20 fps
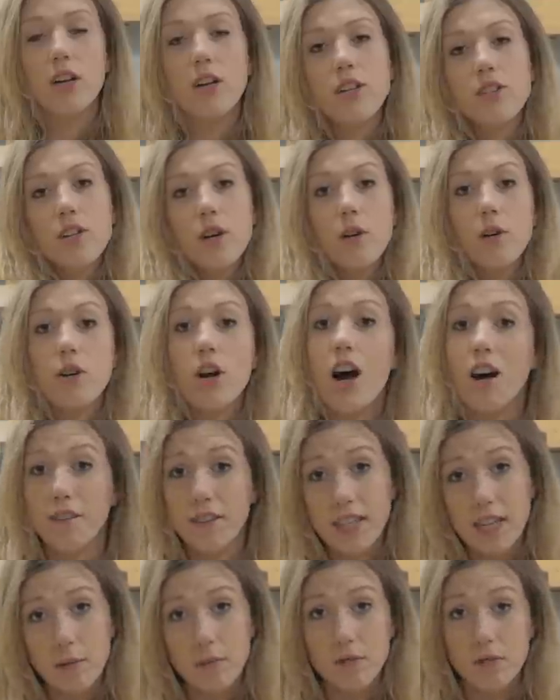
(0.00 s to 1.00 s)
So
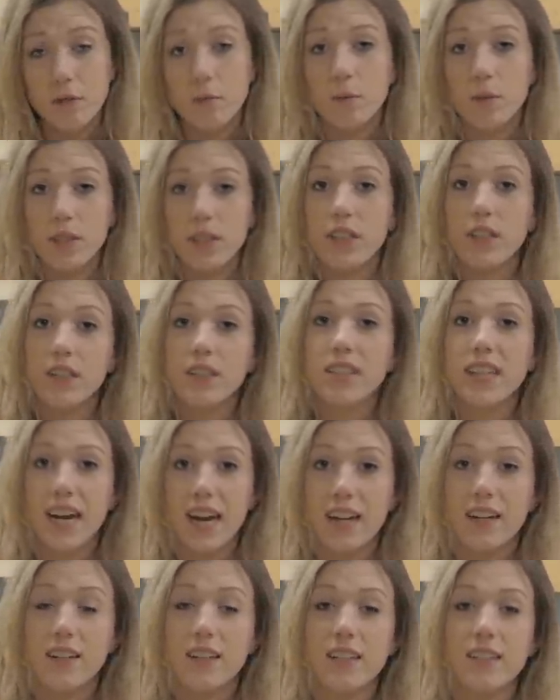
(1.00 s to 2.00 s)
coffee tables are a really good
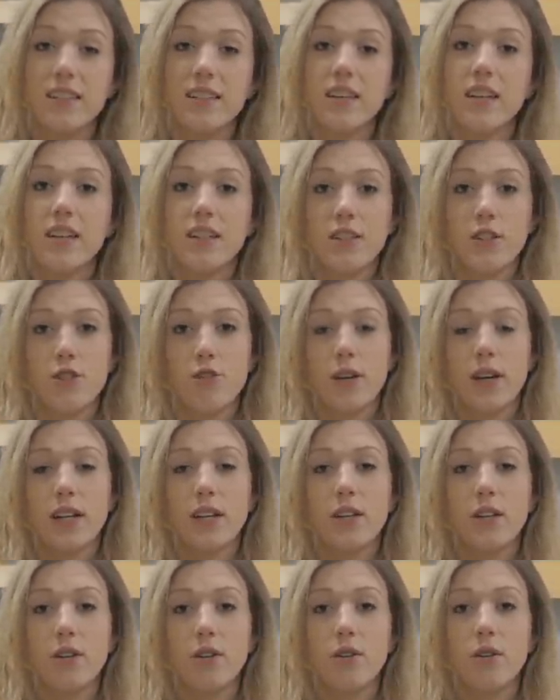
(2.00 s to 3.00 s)
catalyst to train
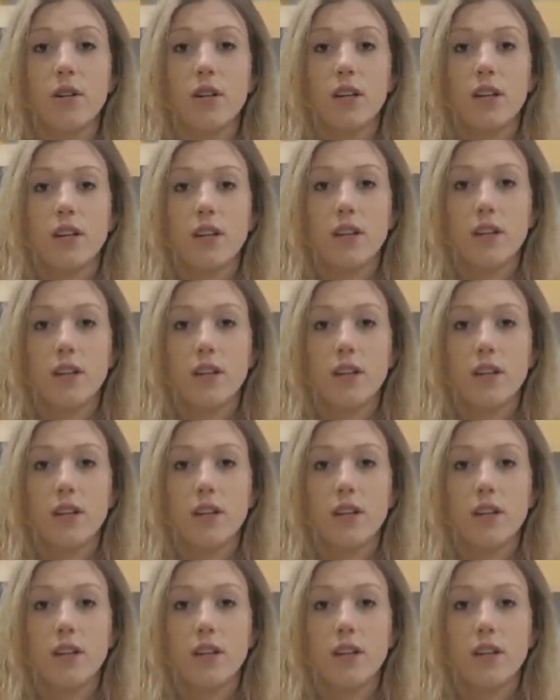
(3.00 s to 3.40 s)
you